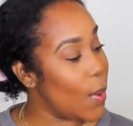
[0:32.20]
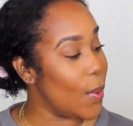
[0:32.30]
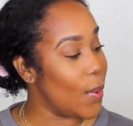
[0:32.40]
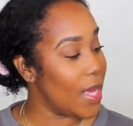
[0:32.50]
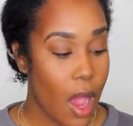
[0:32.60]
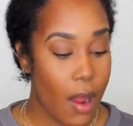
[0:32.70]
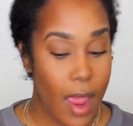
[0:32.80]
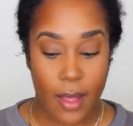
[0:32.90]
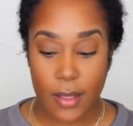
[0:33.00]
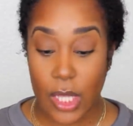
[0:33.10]
All
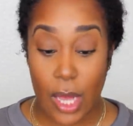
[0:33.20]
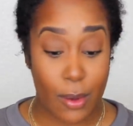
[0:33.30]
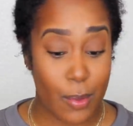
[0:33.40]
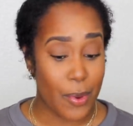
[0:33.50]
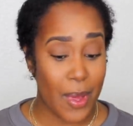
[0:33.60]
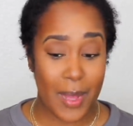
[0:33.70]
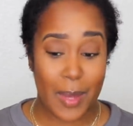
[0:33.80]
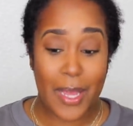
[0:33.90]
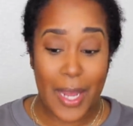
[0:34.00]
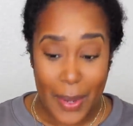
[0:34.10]
right, so point
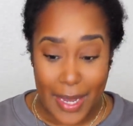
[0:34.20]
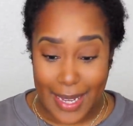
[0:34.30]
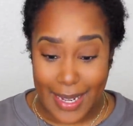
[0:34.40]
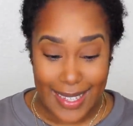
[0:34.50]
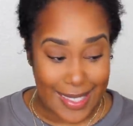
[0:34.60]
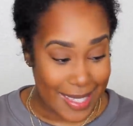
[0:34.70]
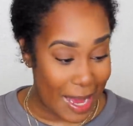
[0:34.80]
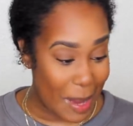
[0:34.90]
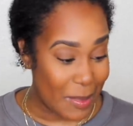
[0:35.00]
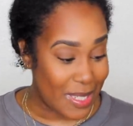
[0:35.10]
blank period. It's
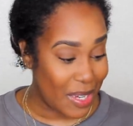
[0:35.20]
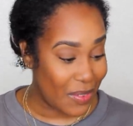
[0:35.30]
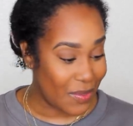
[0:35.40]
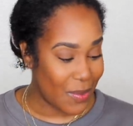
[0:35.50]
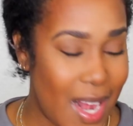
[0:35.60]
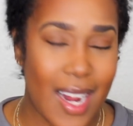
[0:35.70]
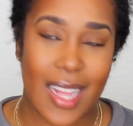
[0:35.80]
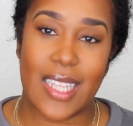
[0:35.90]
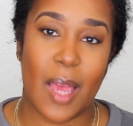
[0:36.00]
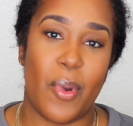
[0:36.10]
time to, why did I
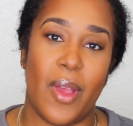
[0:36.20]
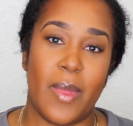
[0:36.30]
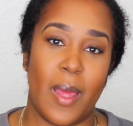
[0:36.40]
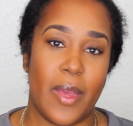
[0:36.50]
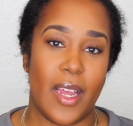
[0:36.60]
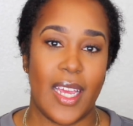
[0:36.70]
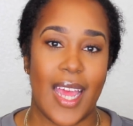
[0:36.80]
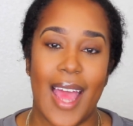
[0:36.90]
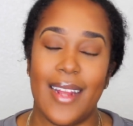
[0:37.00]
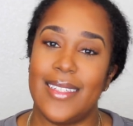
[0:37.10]
say point blank period?
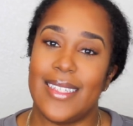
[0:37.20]
I,